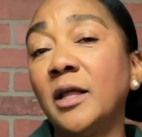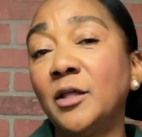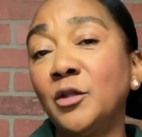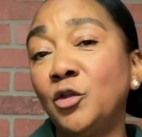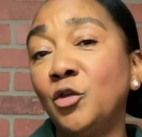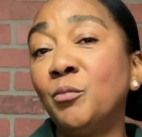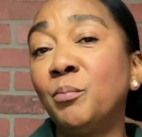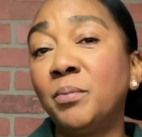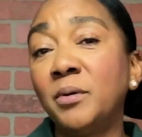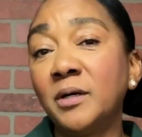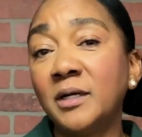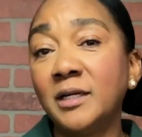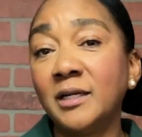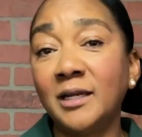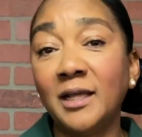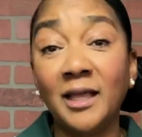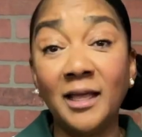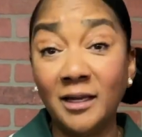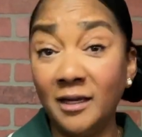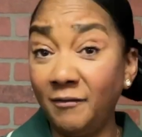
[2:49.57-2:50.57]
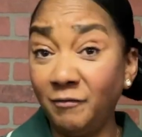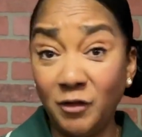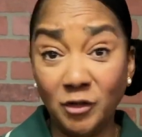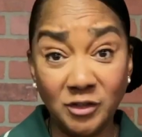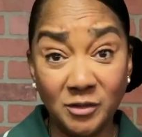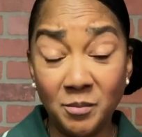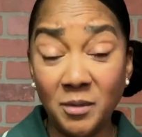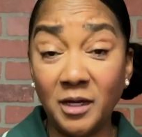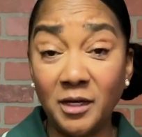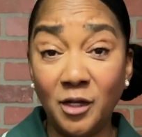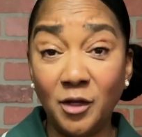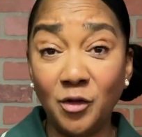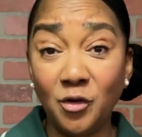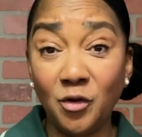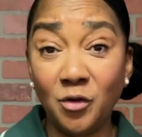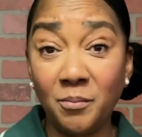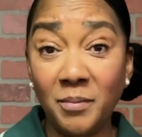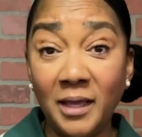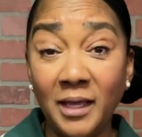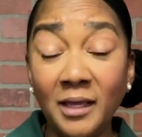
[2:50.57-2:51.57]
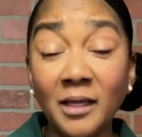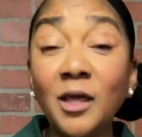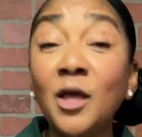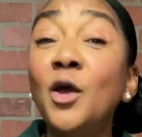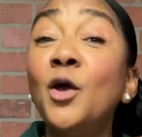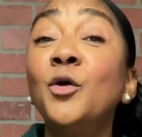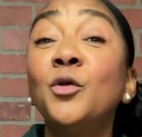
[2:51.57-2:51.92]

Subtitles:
and you put it in, if there's money in your bank,